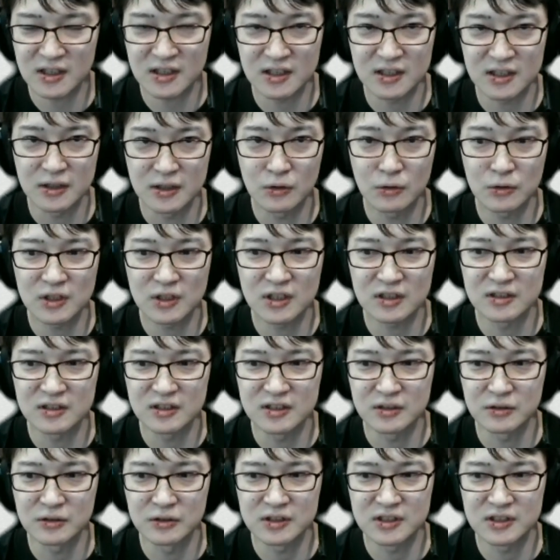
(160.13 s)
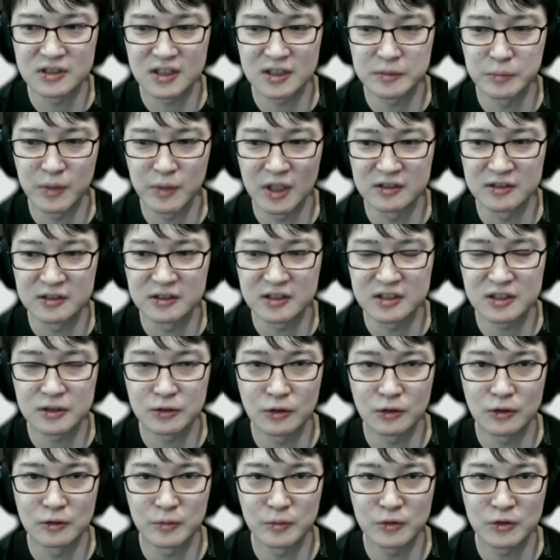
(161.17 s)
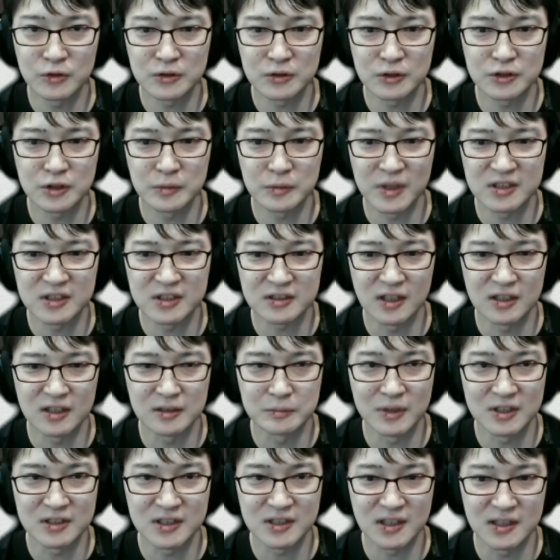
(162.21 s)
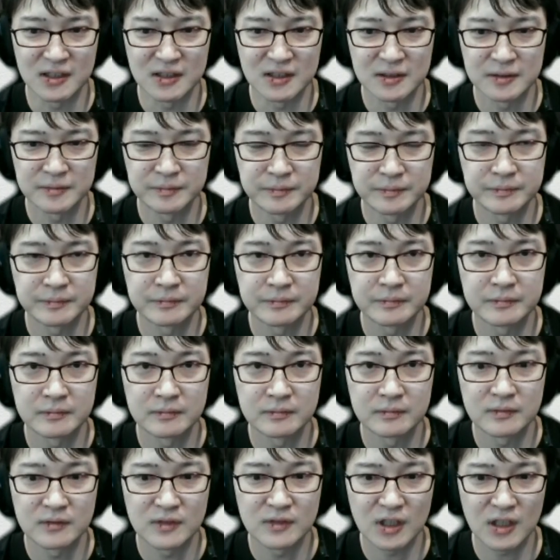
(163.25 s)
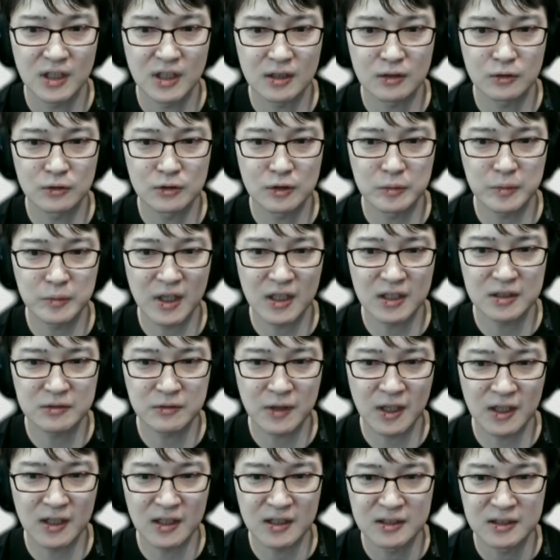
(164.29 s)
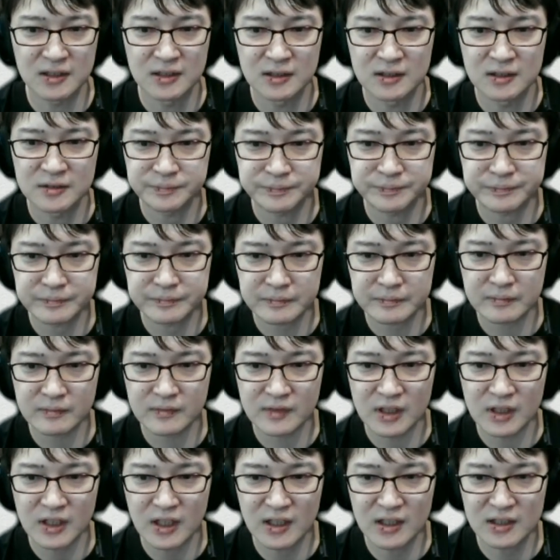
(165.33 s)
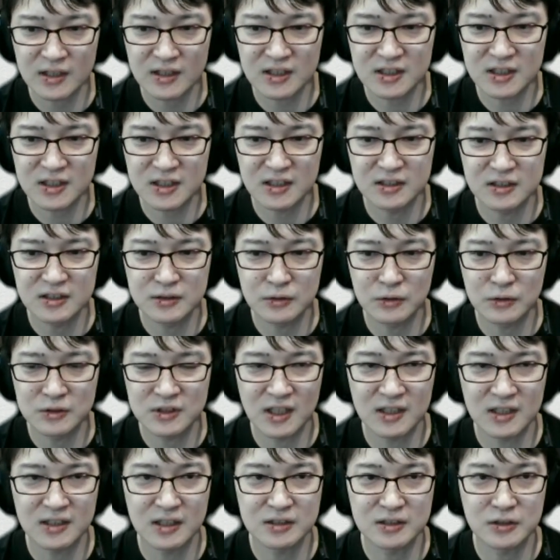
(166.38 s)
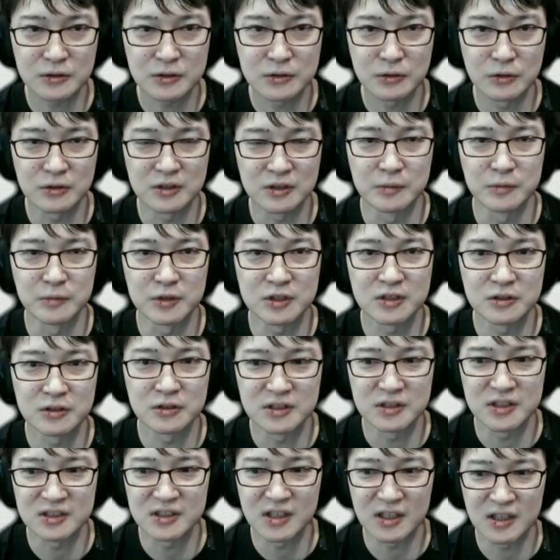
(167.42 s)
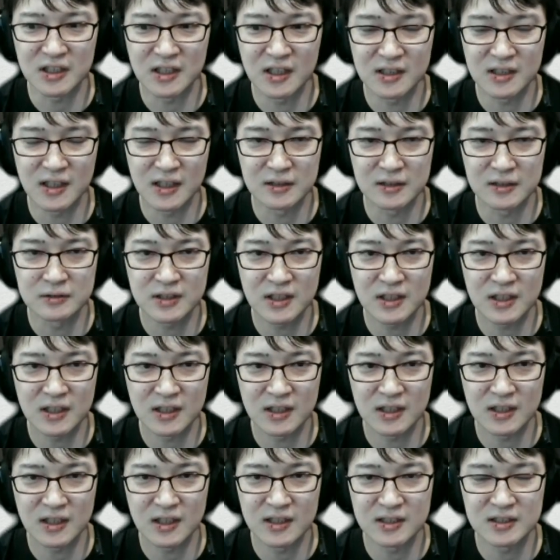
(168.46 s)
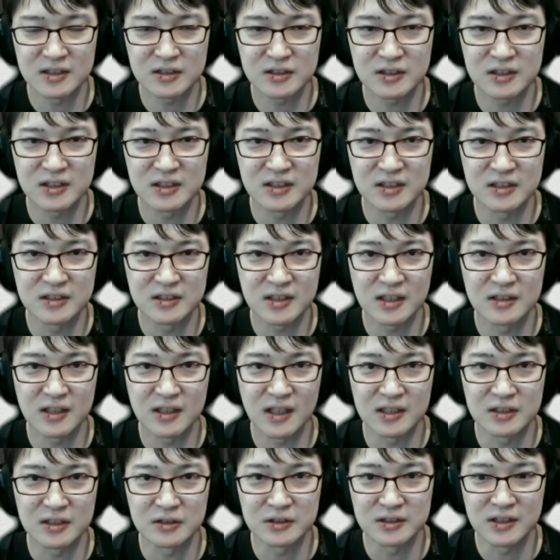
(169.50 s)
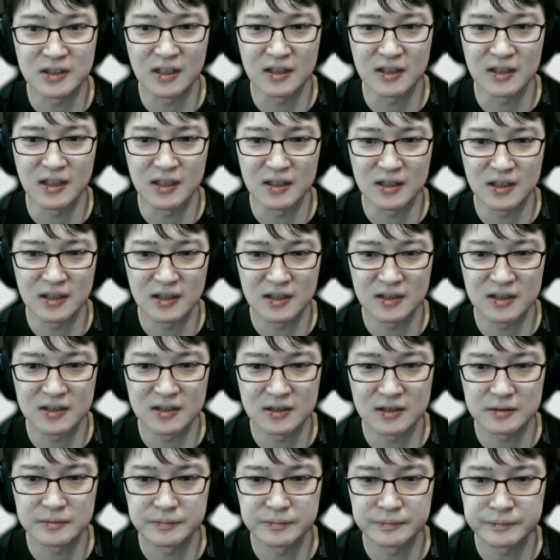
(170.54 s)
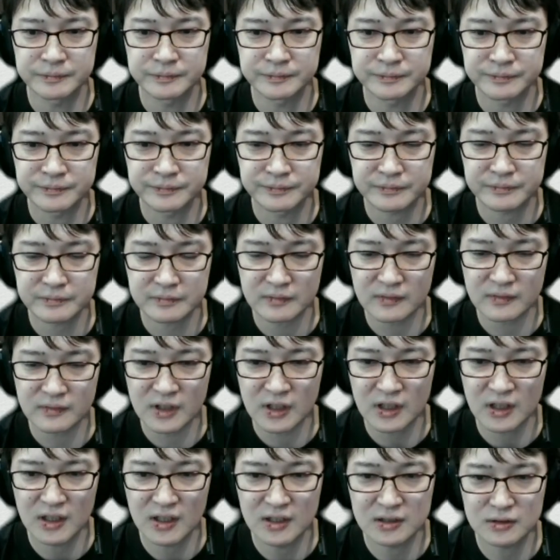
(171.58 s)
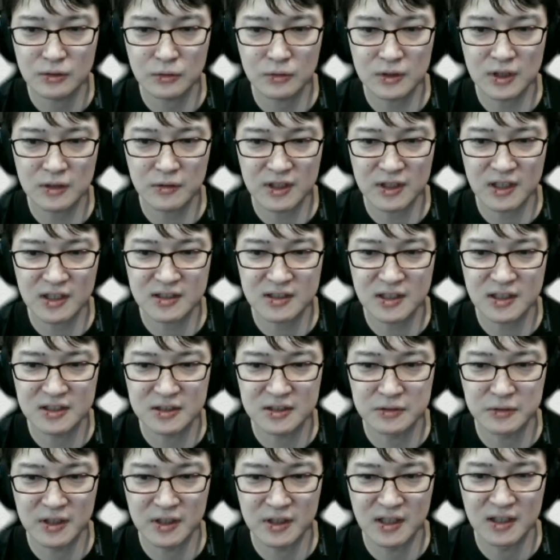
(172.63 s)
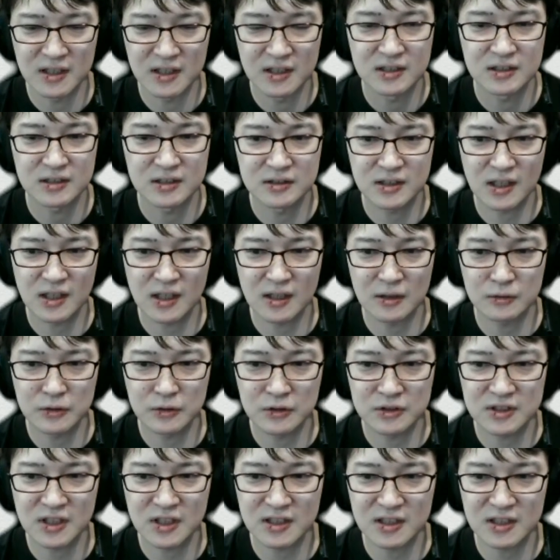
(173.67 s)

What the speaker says: methods that rely heavily on the click history of article, such as collaborative filtering, are also undesirable. In this case, two articles are not recommended immediately after they are posted because